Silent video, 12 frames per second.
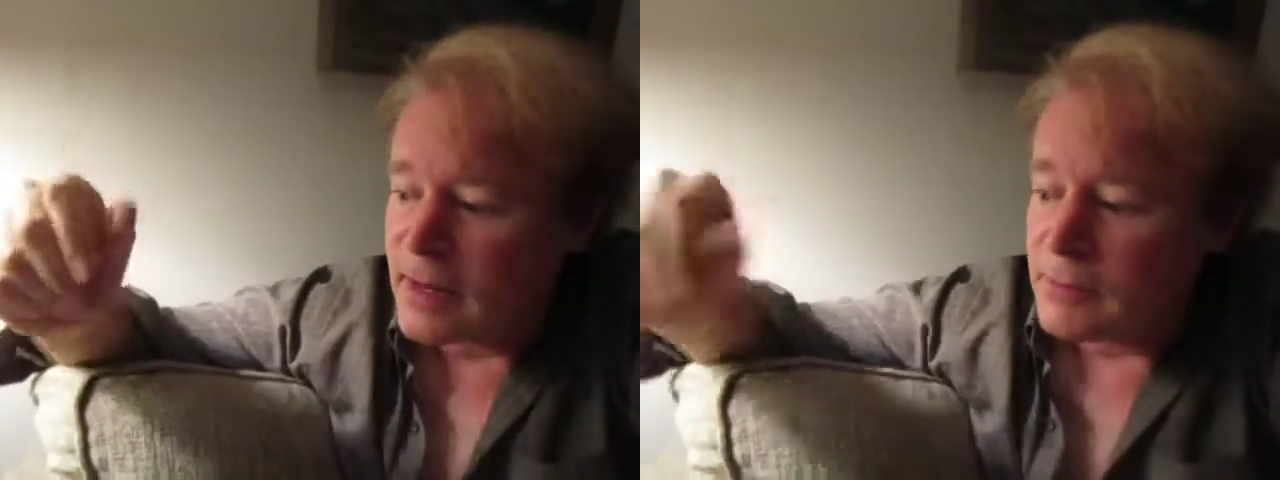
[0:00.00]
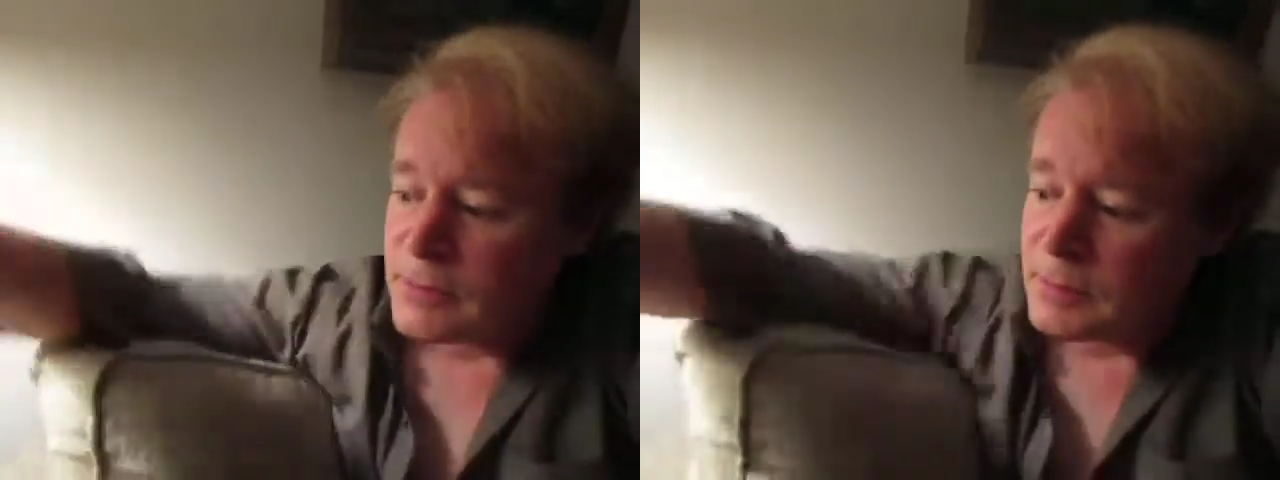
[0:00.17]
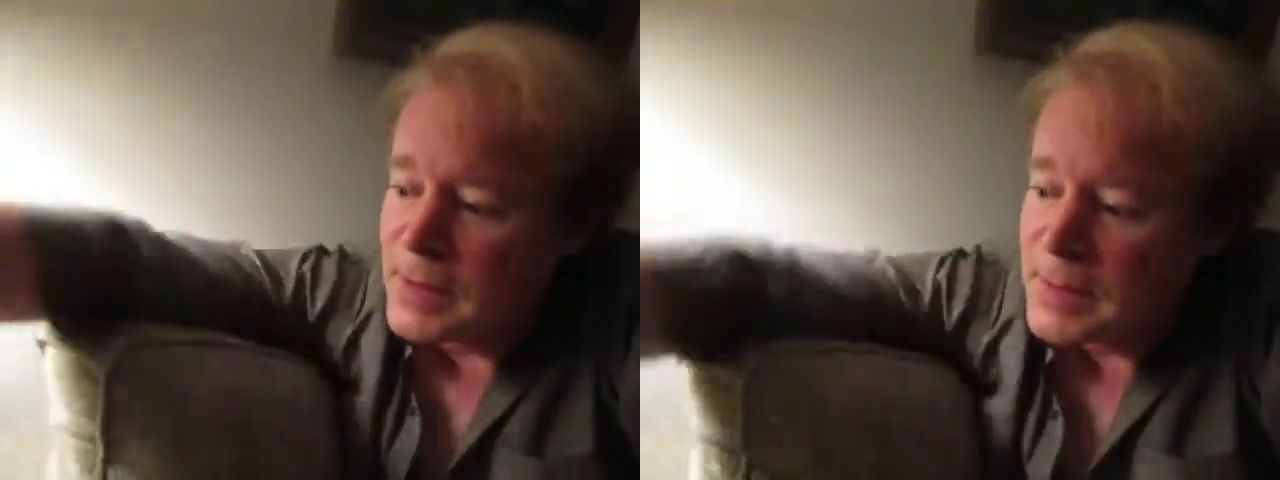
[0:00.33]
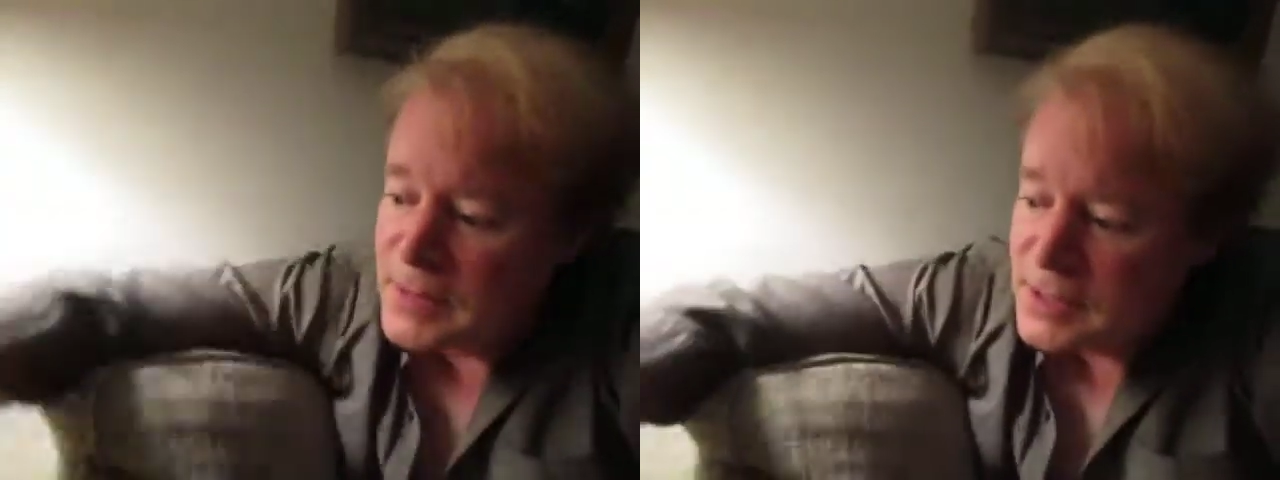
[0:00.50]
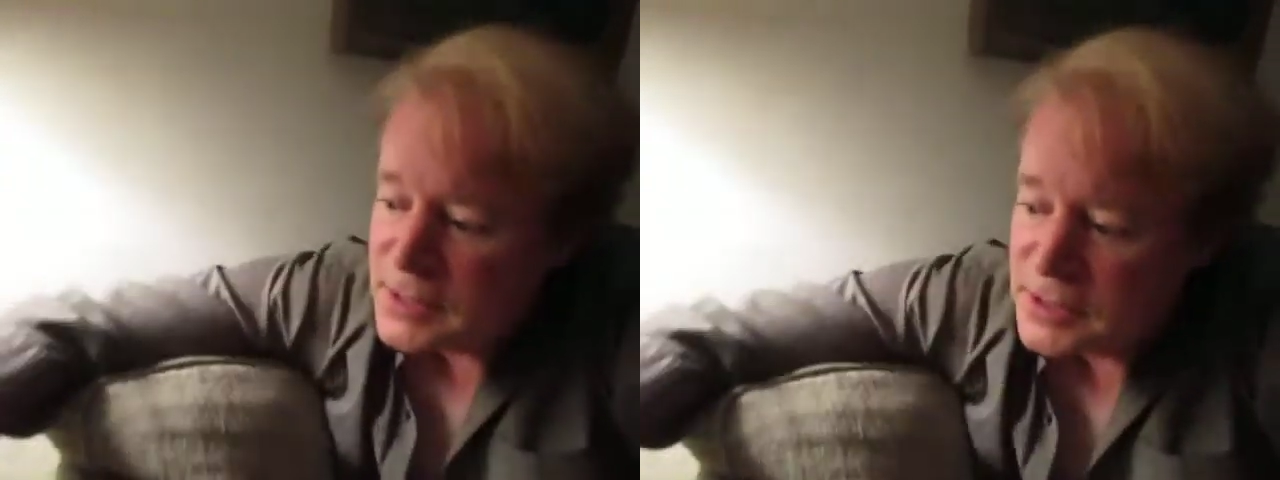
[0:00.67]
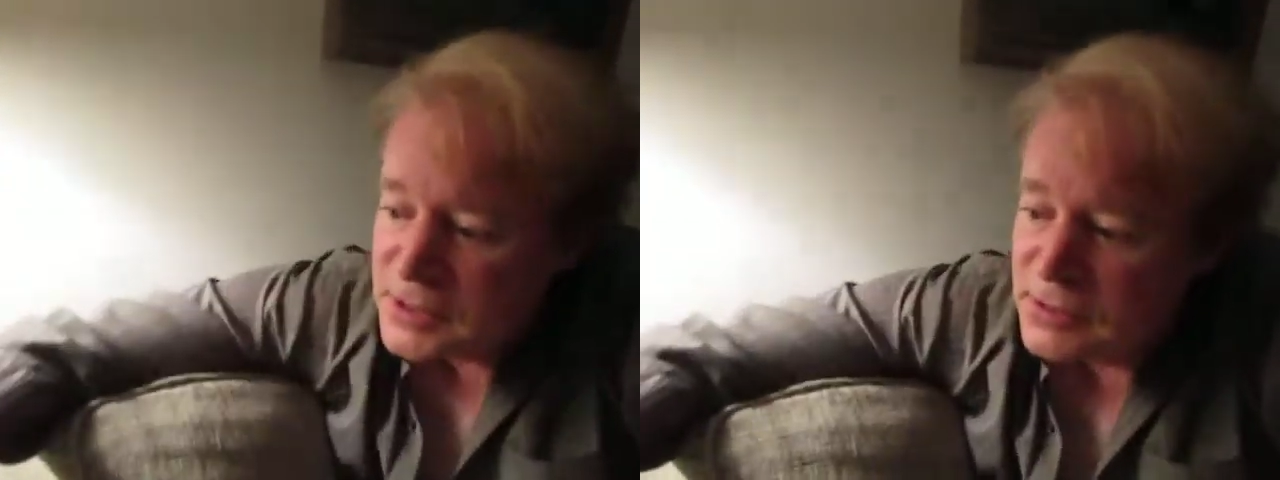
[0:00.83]
I would maybe
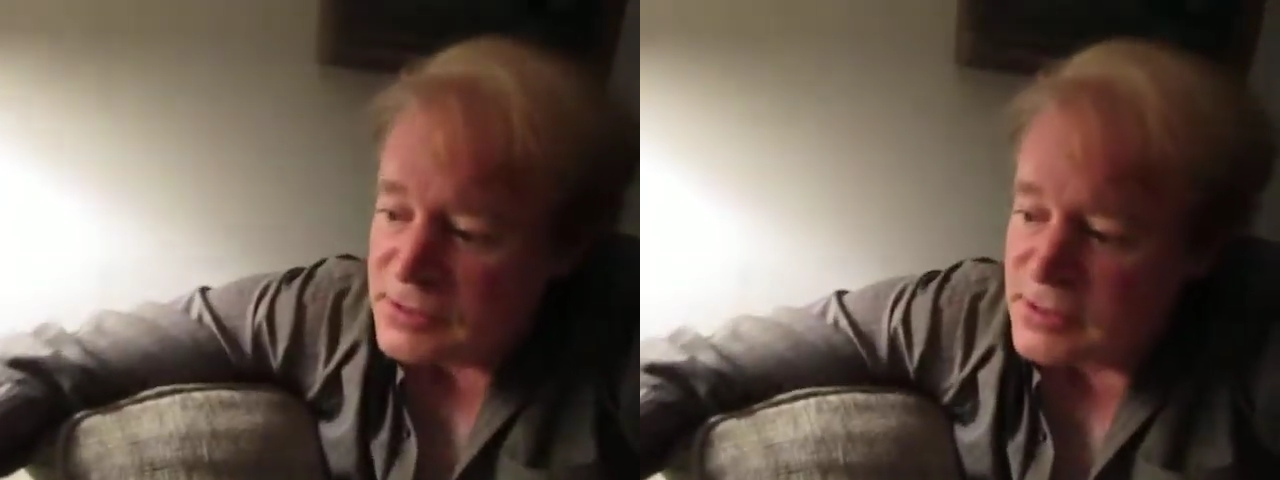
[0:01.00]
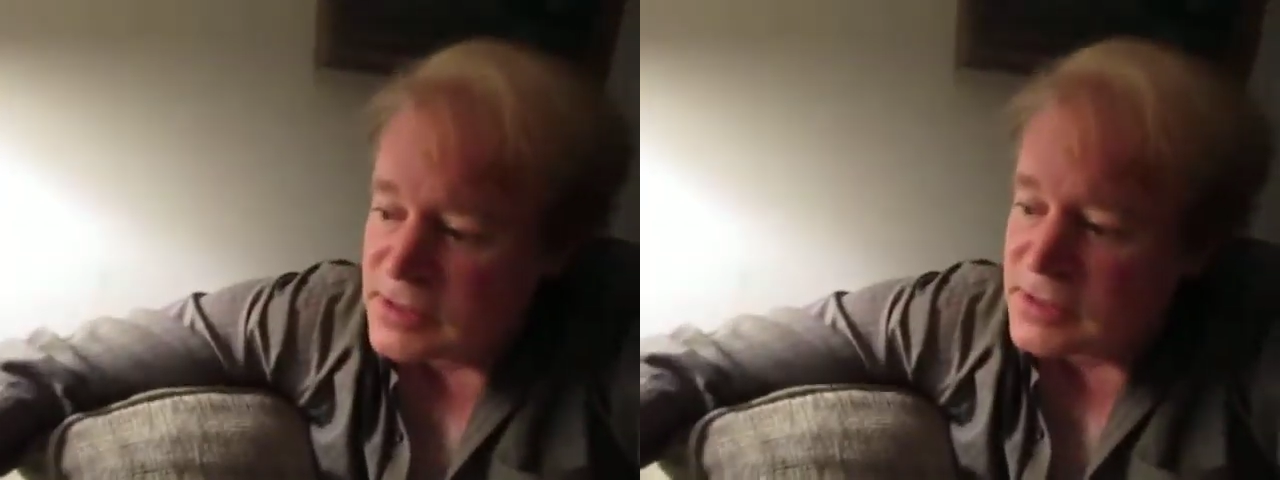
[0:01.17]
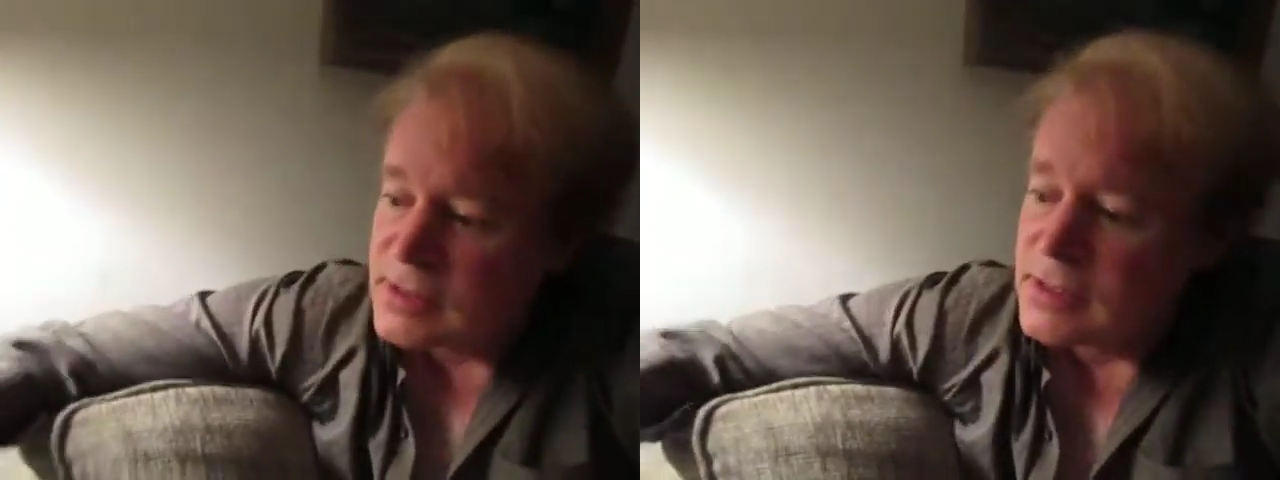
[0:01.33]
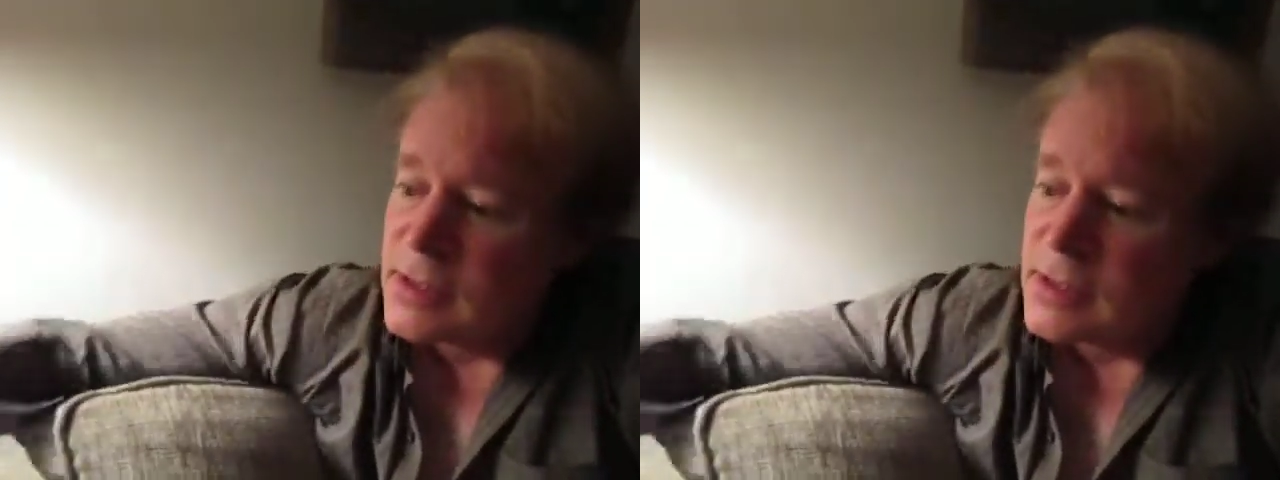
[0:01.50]
use